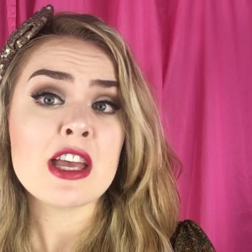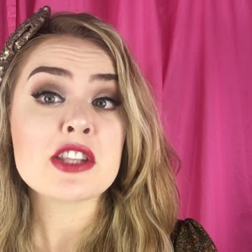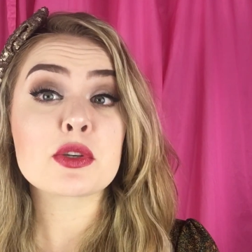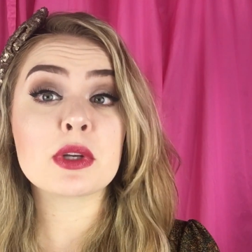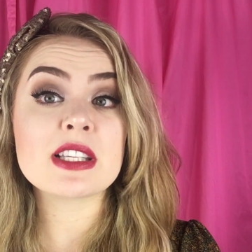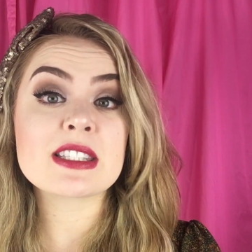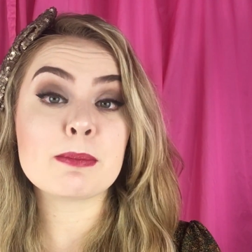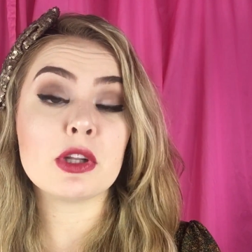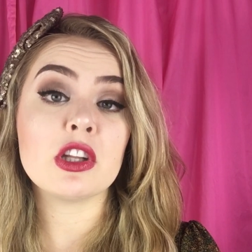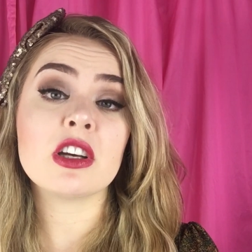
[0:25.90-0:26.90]
It's a really
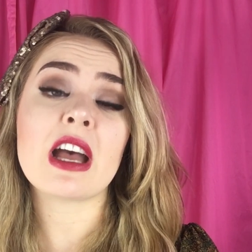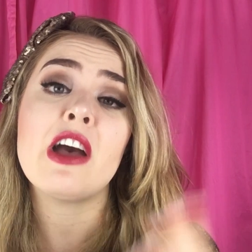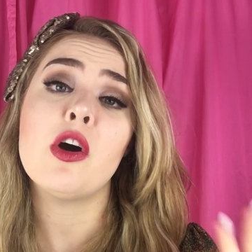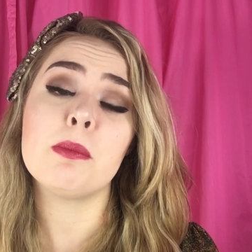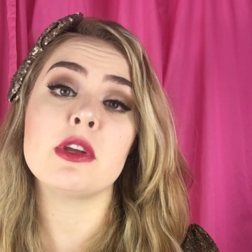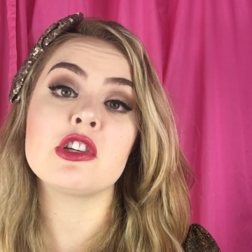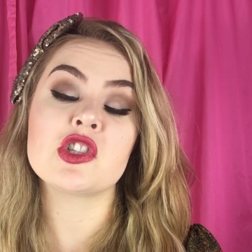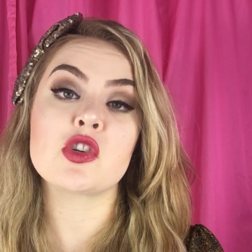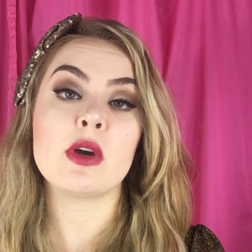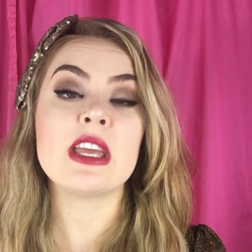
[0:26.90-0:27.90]
simple look. I hope you
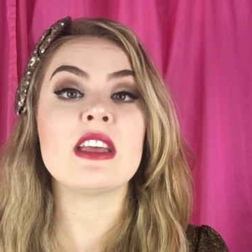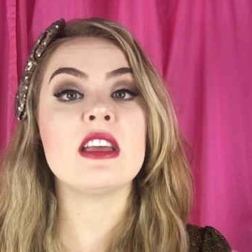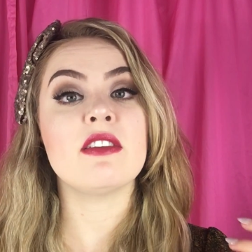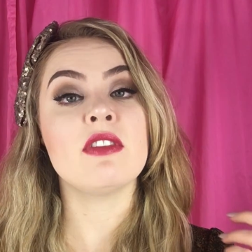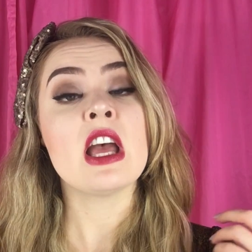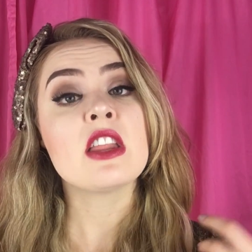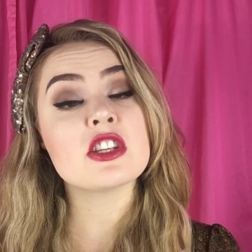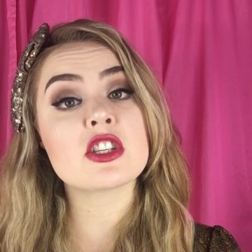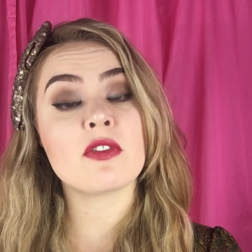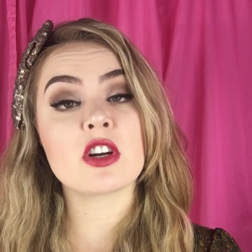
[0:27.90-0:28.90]
enjoy it. If this
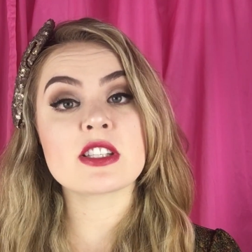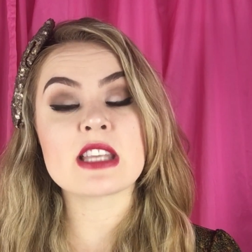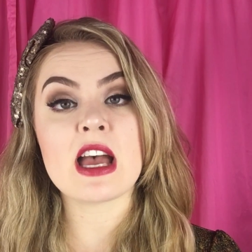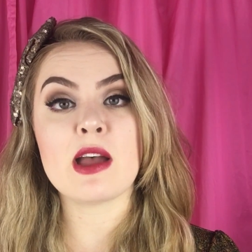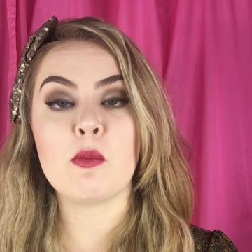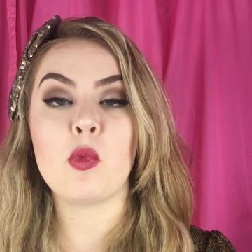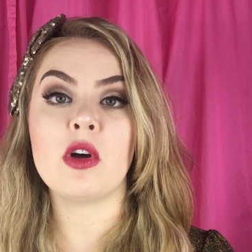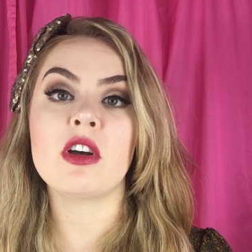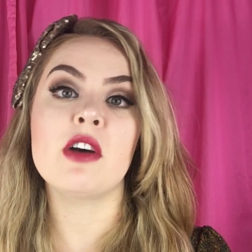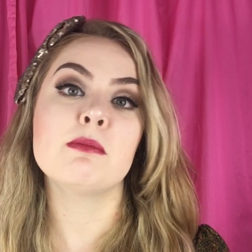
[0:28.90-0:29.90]
is your first time,
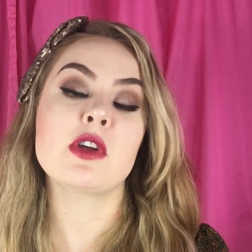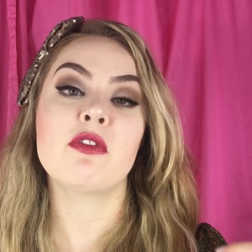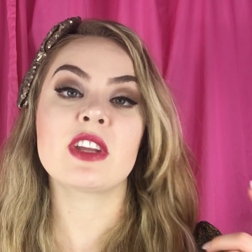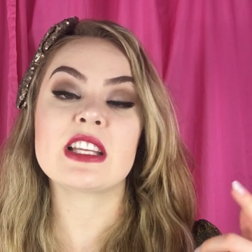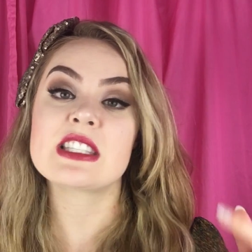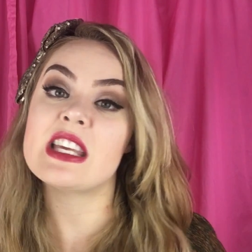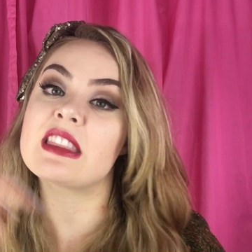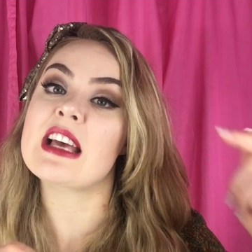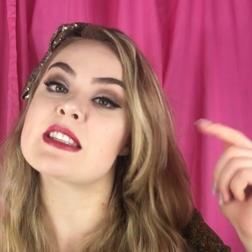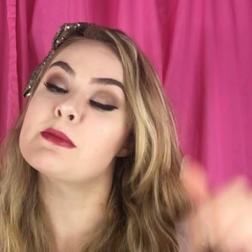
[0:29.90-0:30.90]
welcome. Don't forget to hit
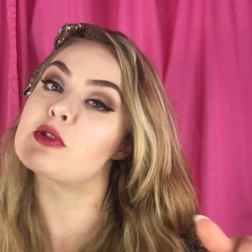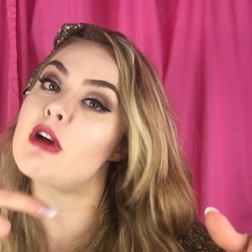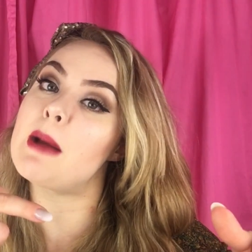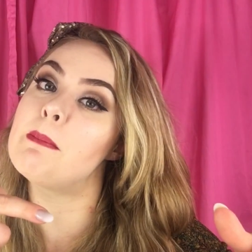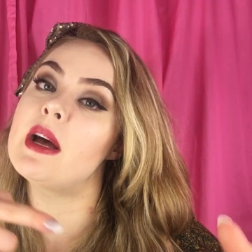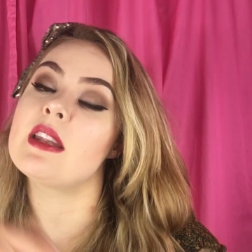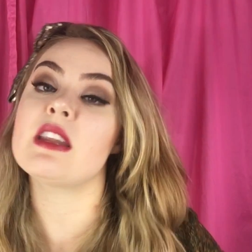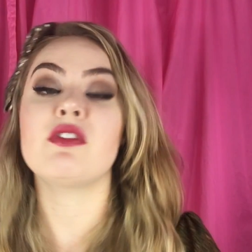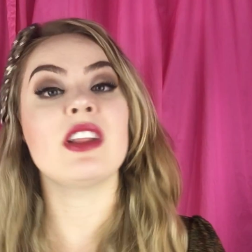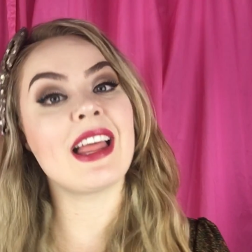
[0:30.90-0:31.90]
that subscribe button.
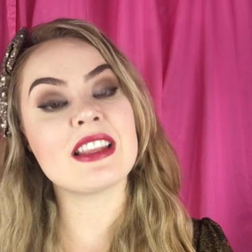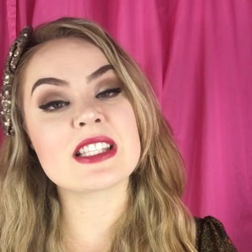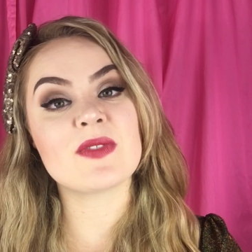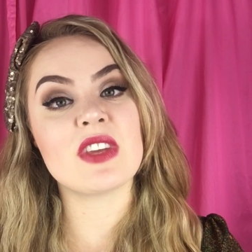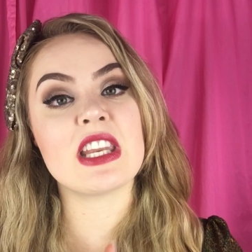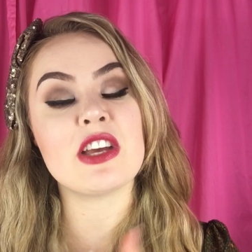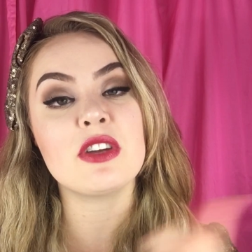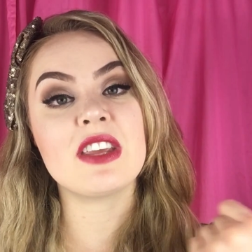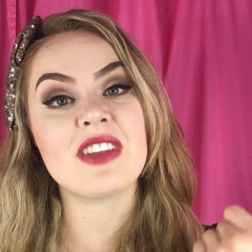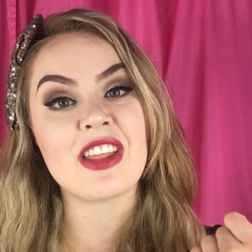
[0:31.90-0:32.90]
If you like this video,
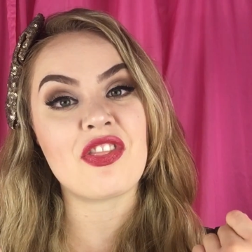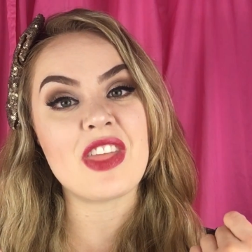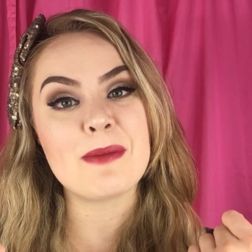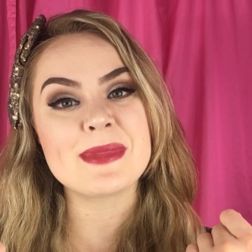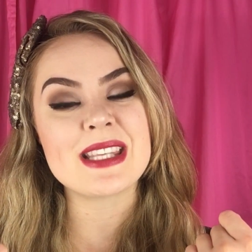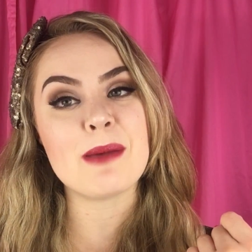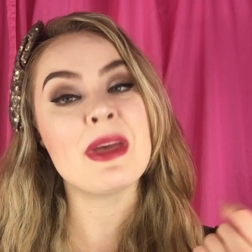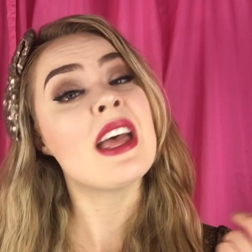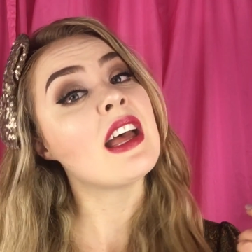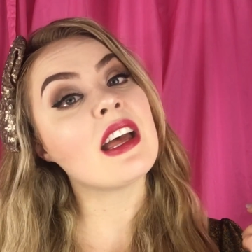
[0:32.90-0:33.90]
give it a thumbs up
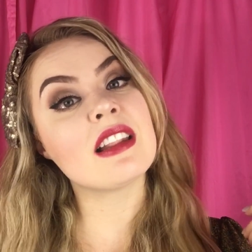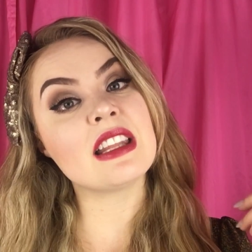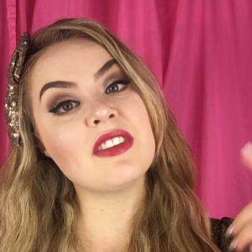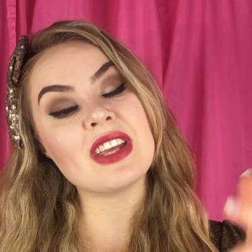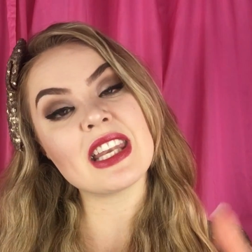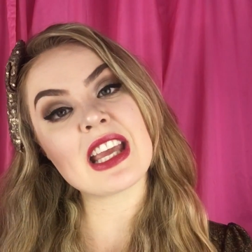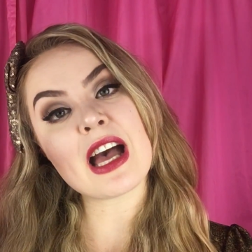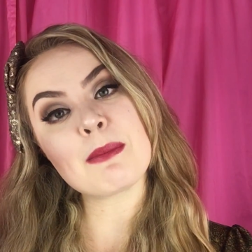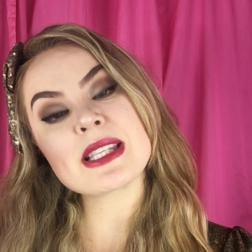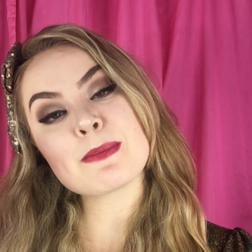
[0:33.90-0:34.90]
and leave any
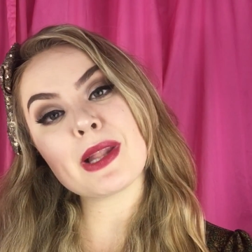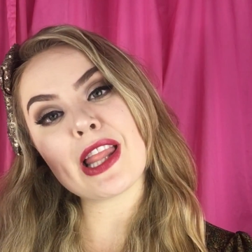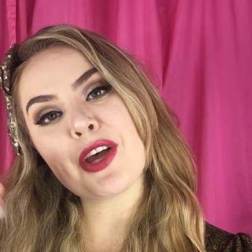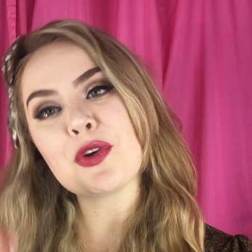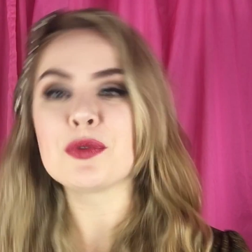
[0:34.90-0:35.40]
comments below.